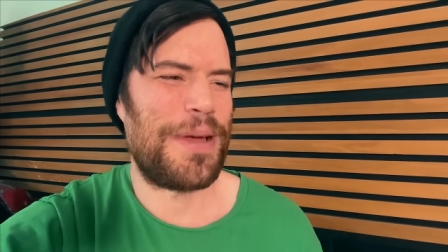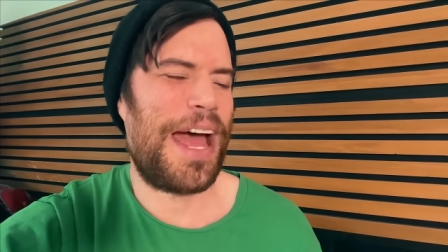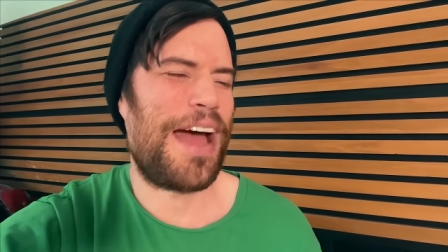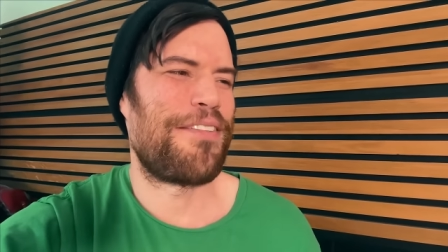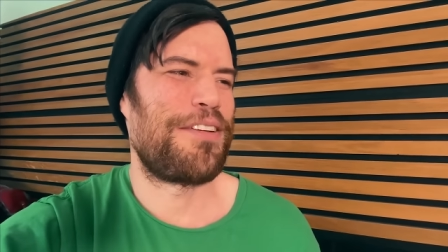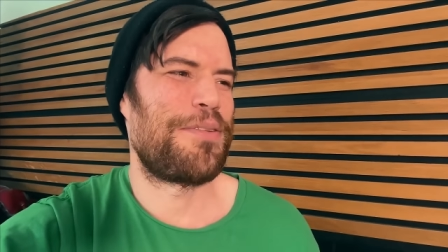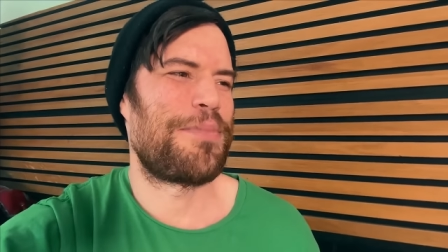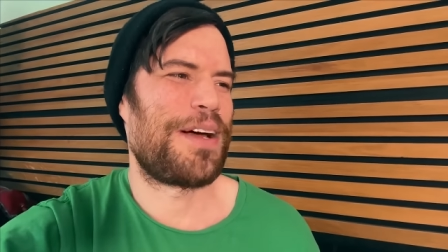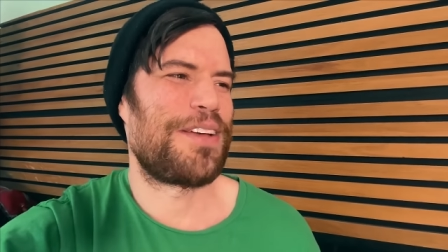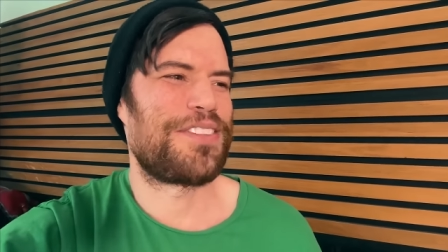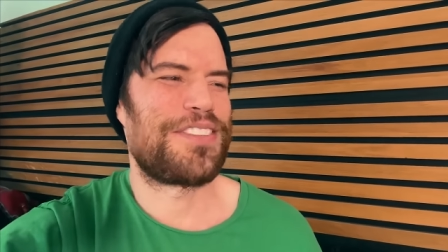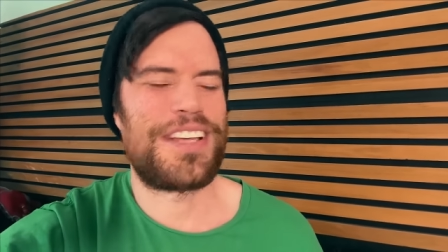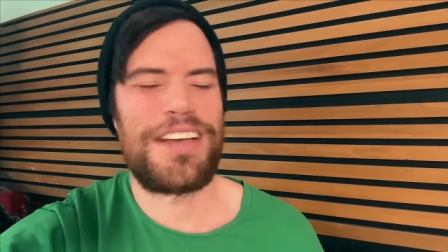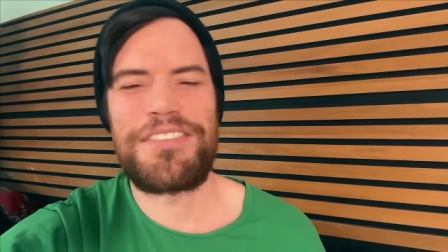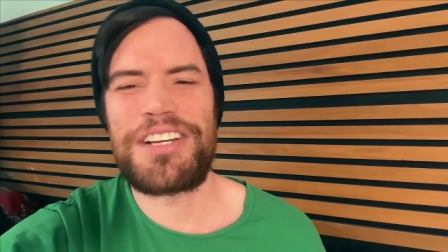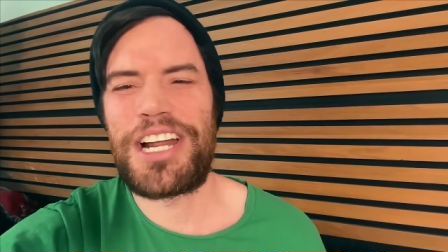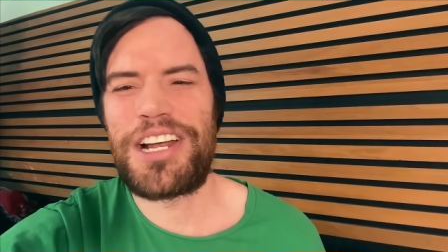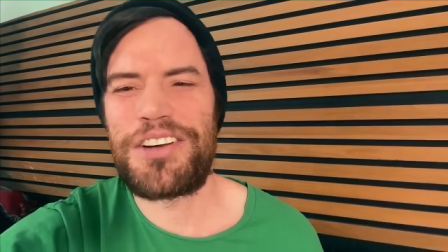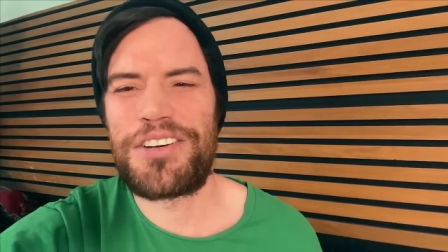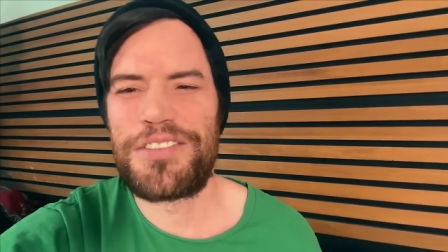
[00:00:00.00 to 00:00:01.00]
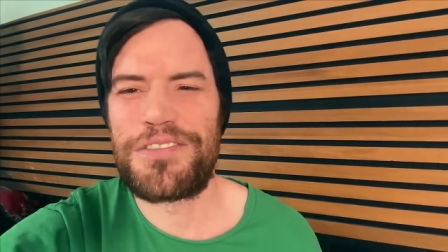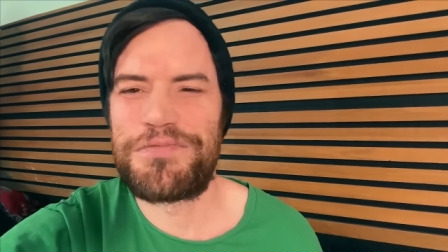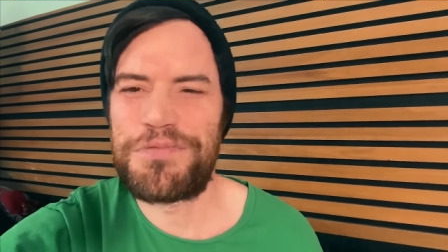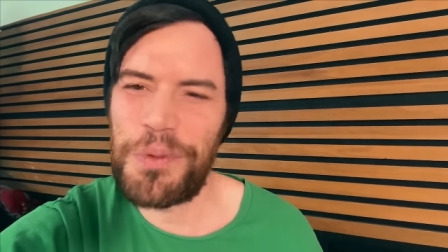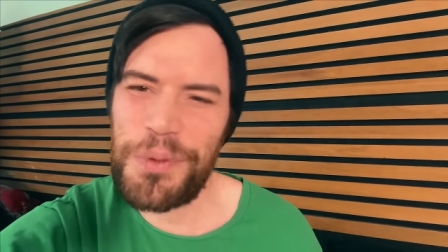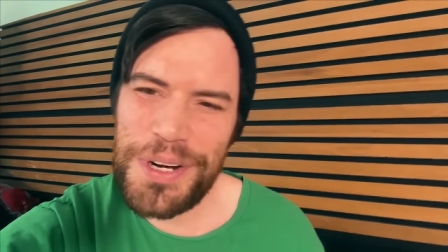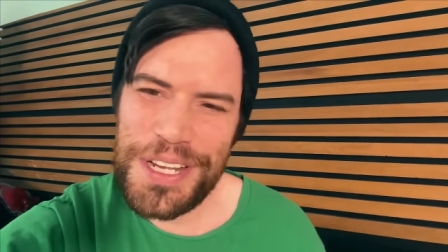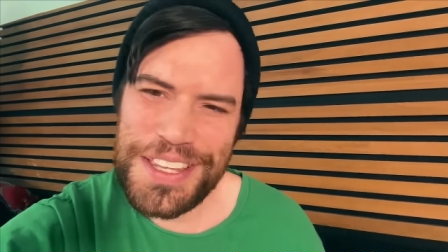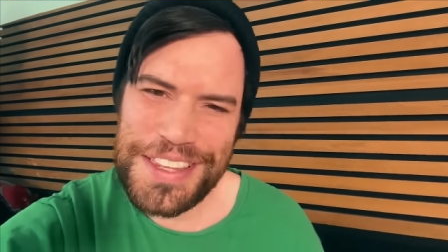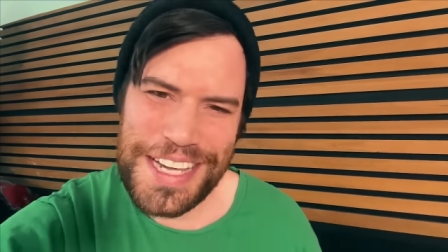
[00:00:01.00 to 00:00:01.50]
having about
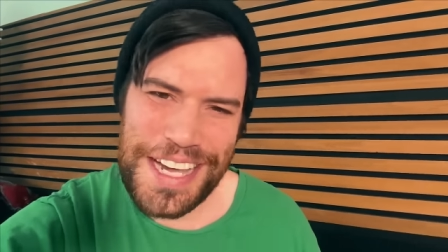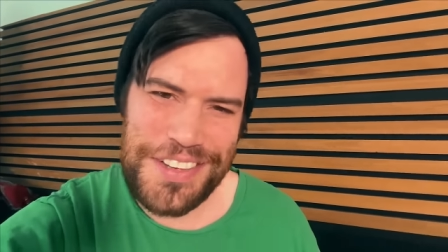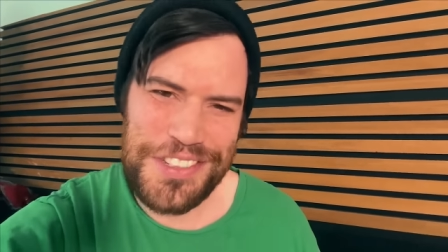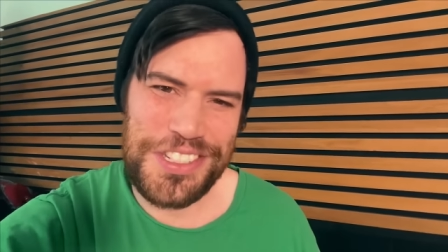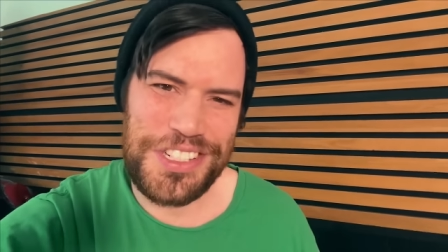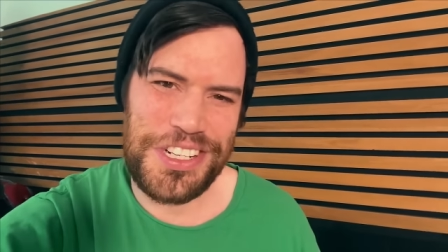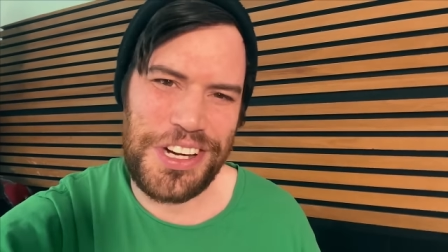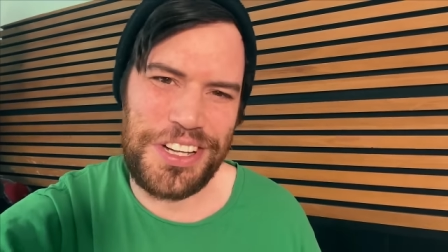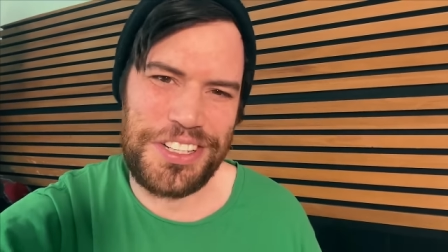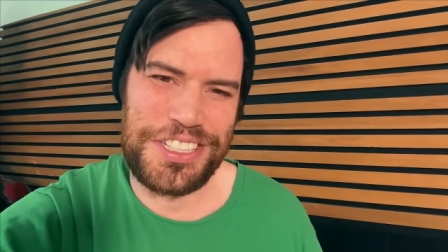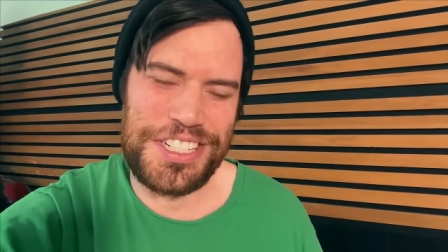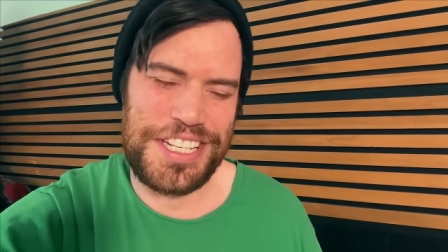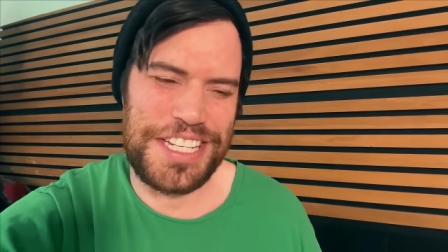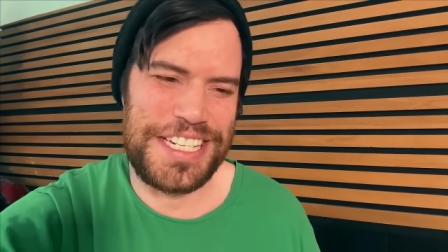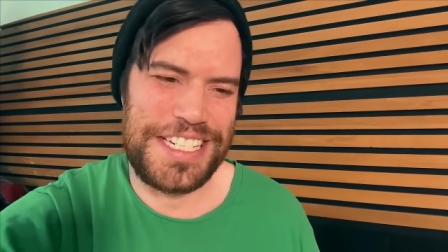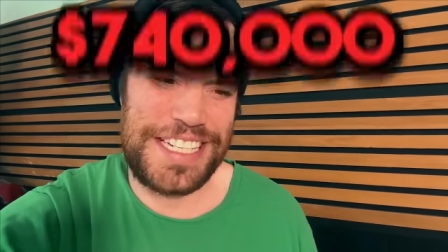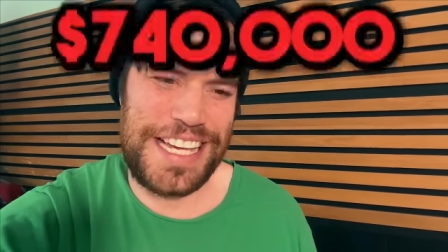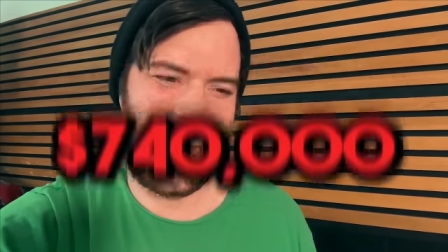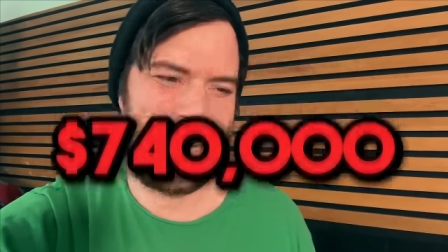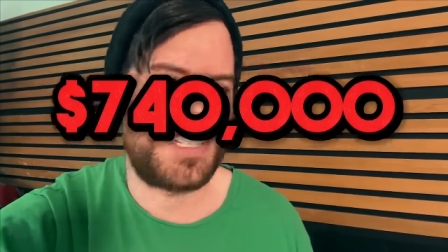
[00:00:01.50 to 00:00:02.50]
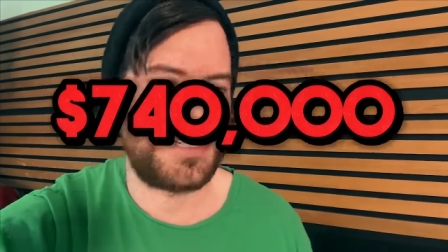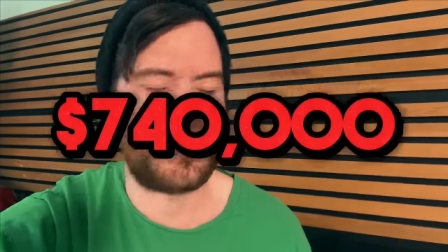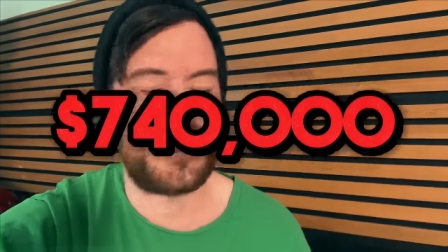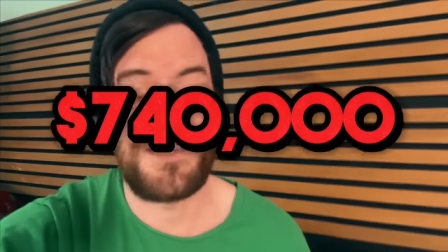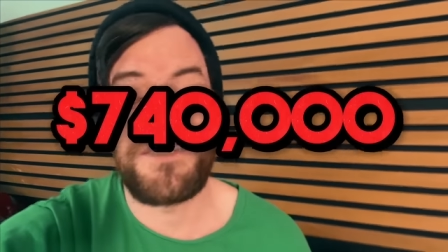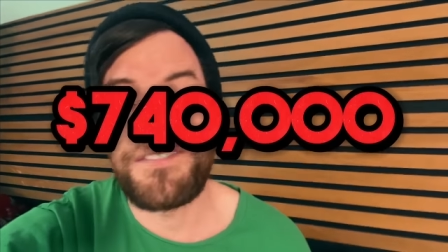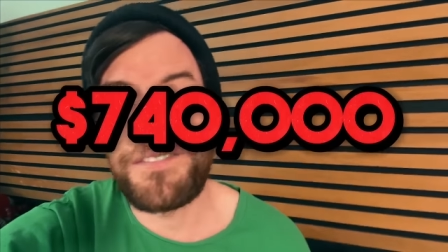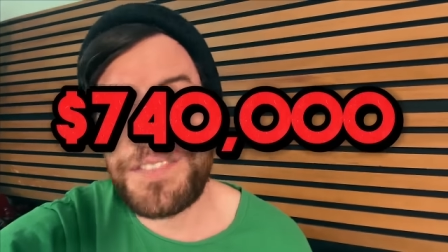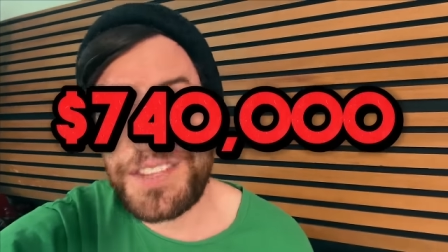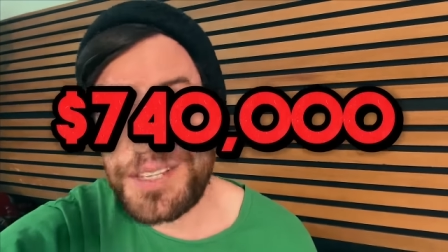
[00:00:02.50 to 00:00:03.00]
$740,000 in debt just
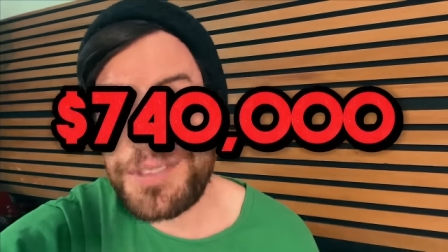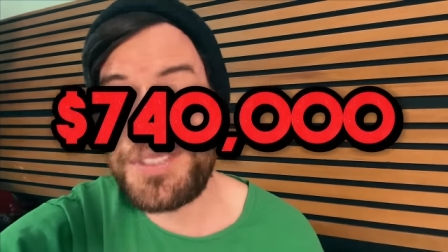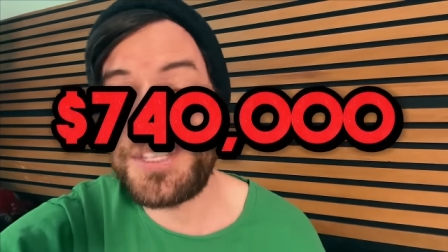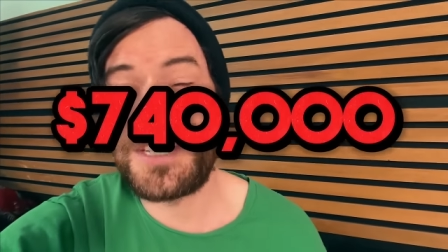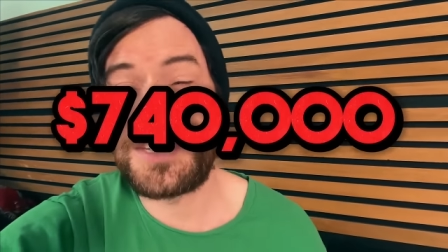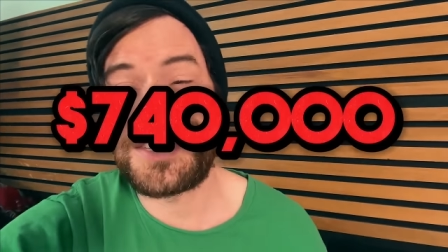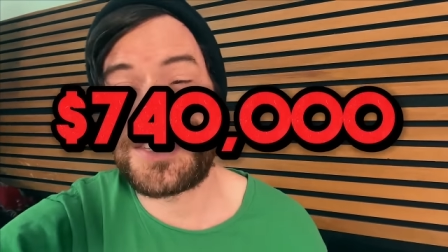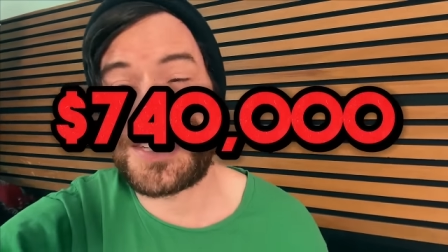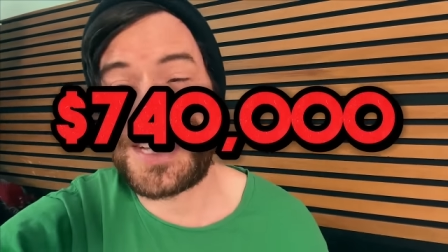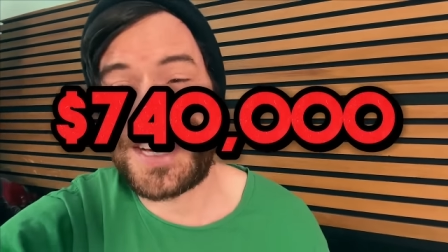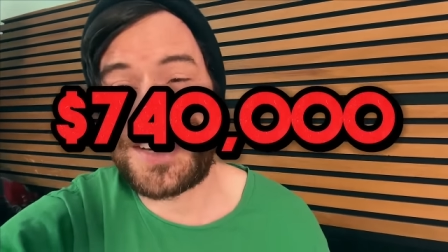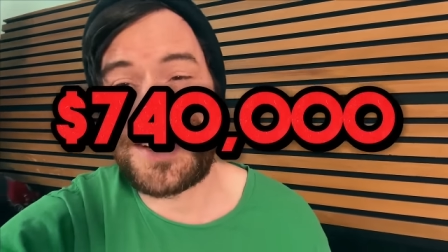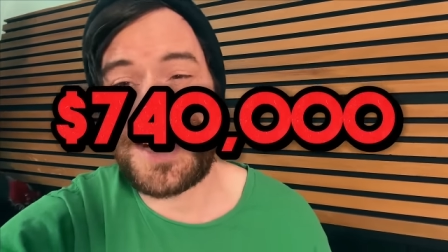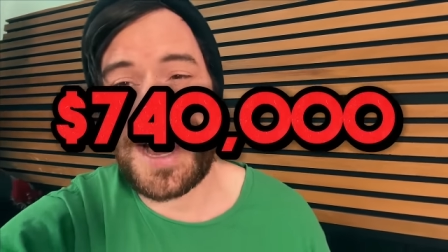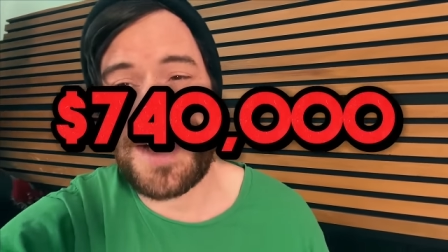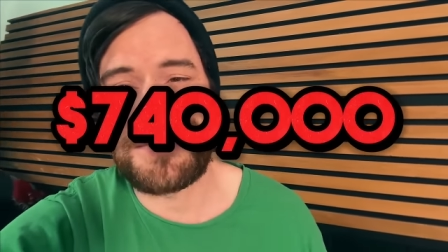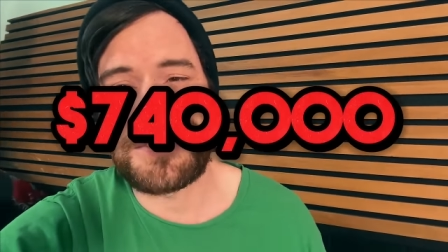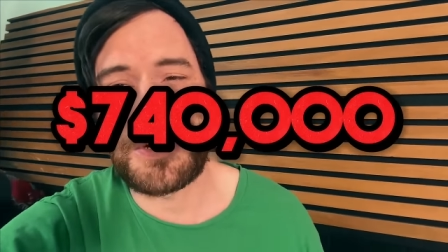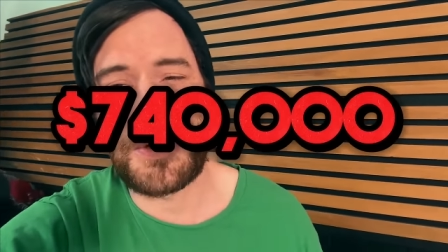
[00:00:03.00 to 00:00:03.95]
a few years later after